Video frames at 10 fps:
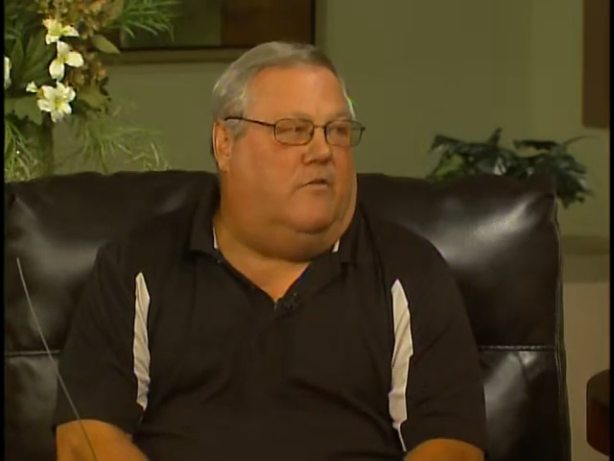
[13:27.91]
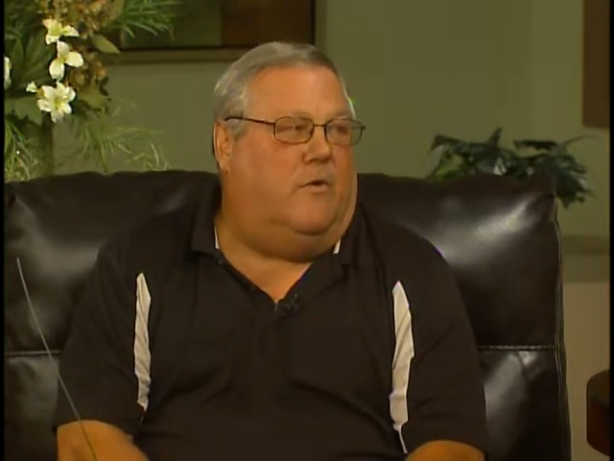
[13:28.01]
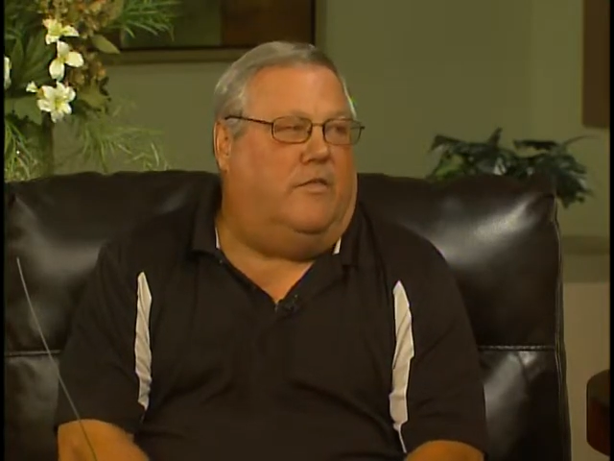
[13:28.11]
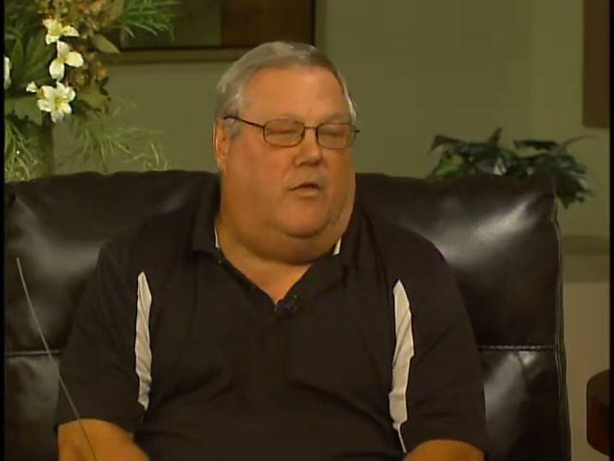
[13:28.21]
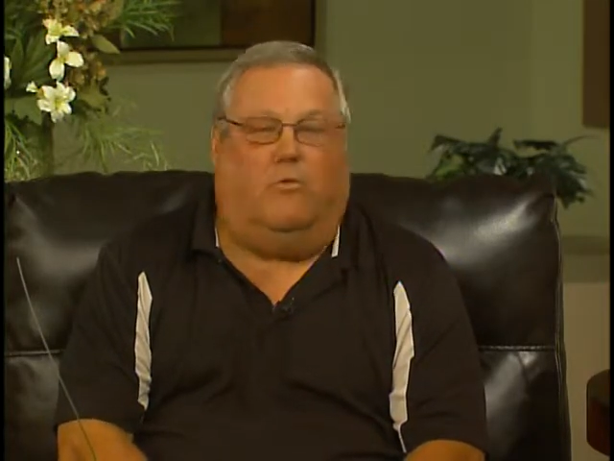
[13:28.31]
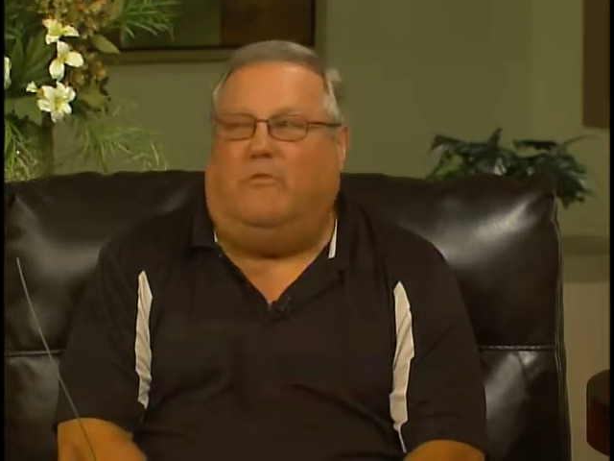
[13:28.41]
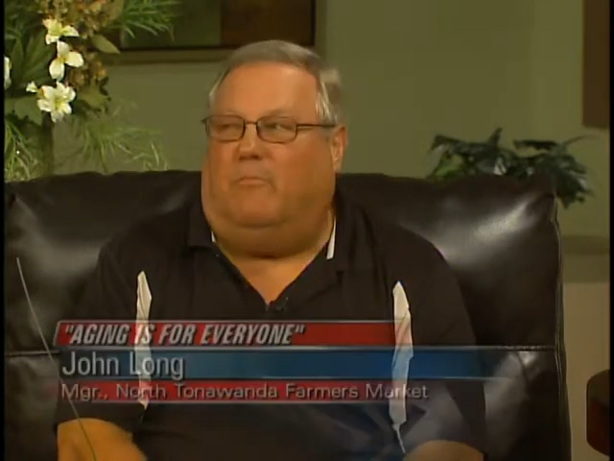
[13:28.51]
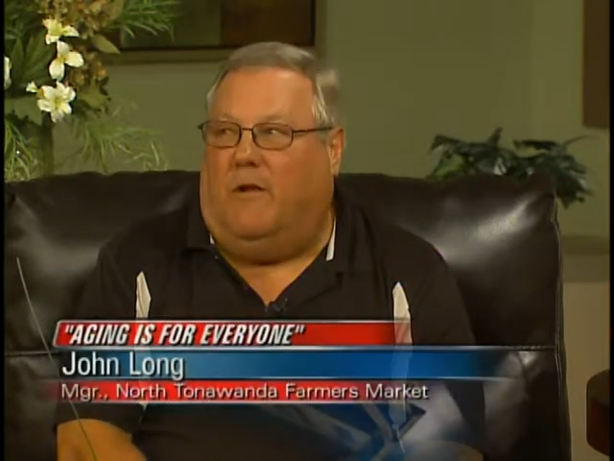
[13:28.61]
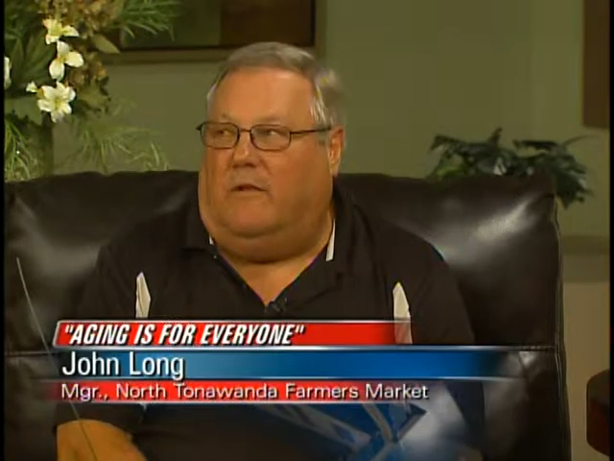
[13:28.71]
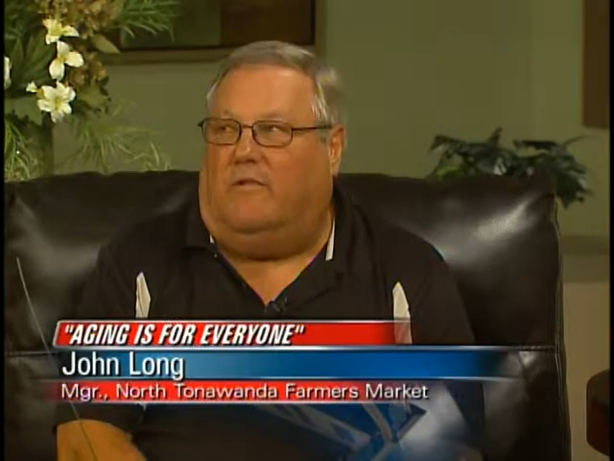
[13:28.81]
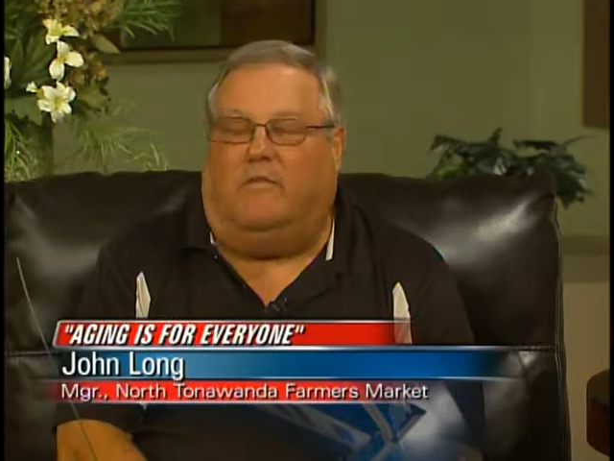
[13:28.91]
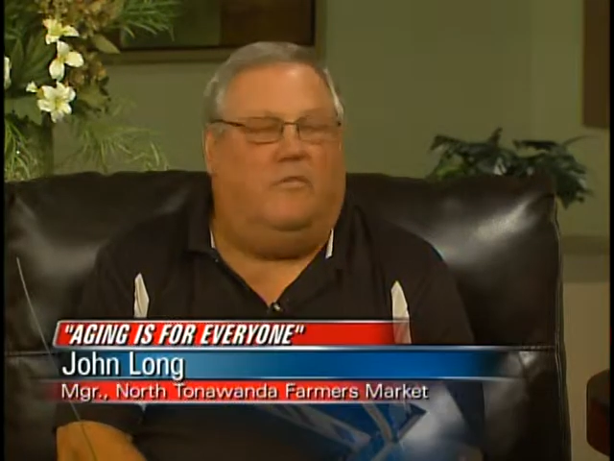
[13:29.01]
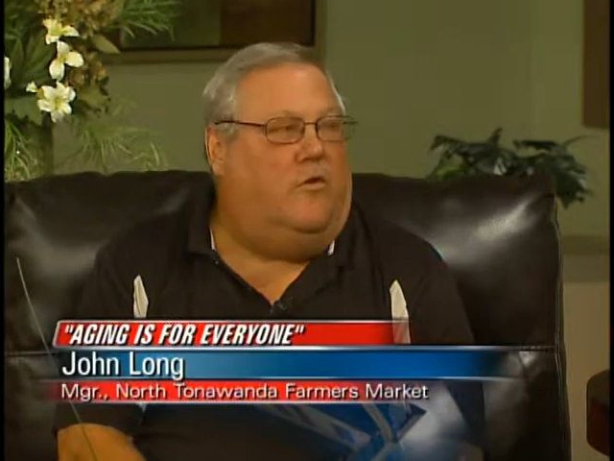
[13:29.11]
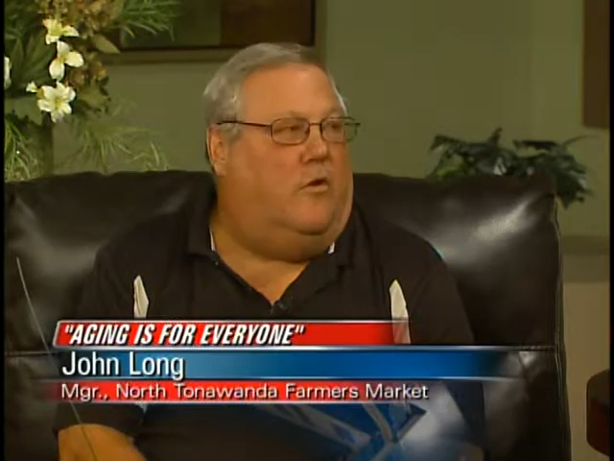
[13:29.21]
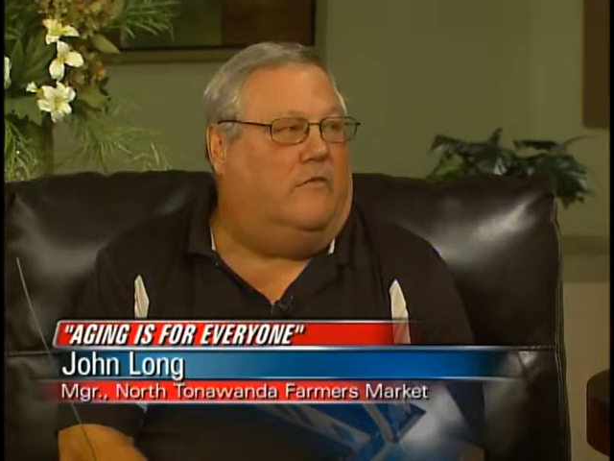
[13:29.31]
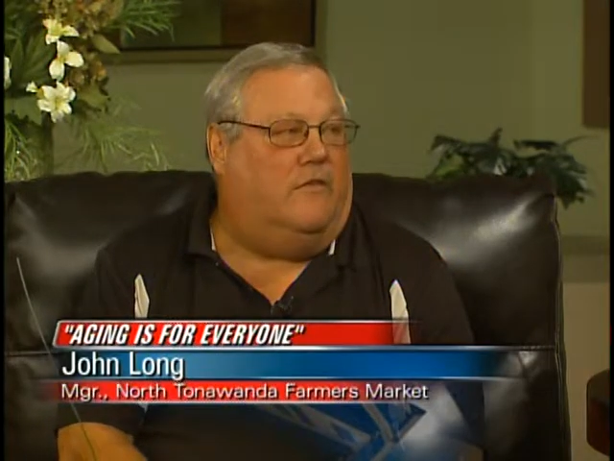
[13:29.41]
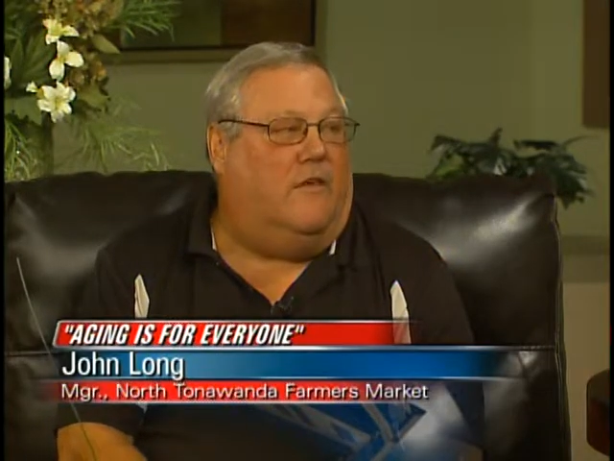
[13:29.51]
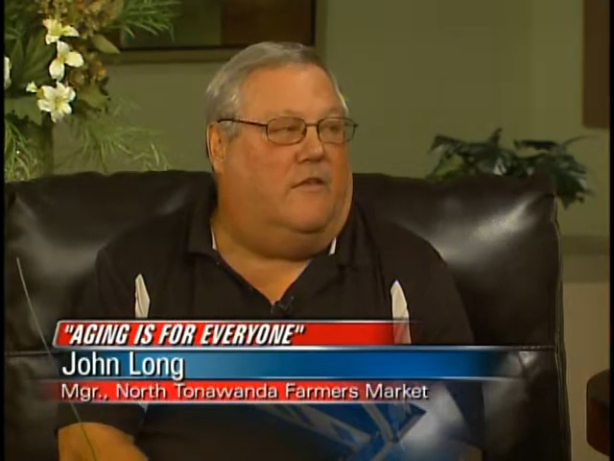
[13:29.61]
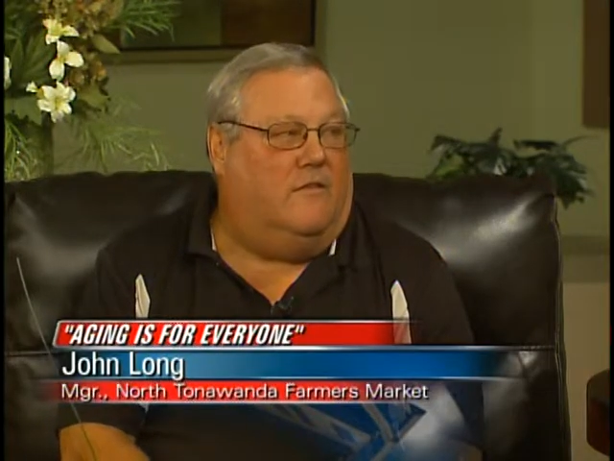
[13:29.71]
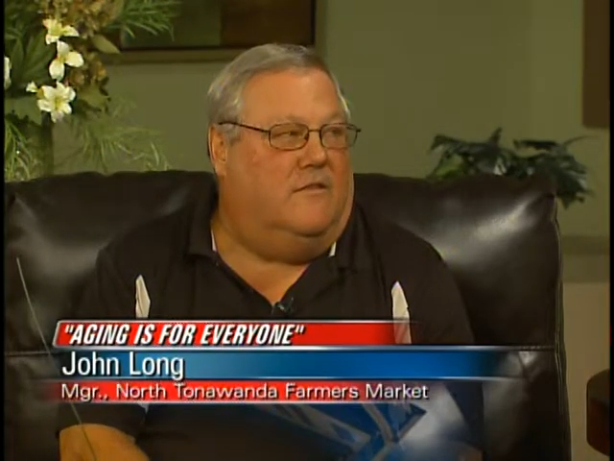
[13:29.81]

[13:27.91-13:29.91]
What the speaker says: It's one of the oldest markets in New York State.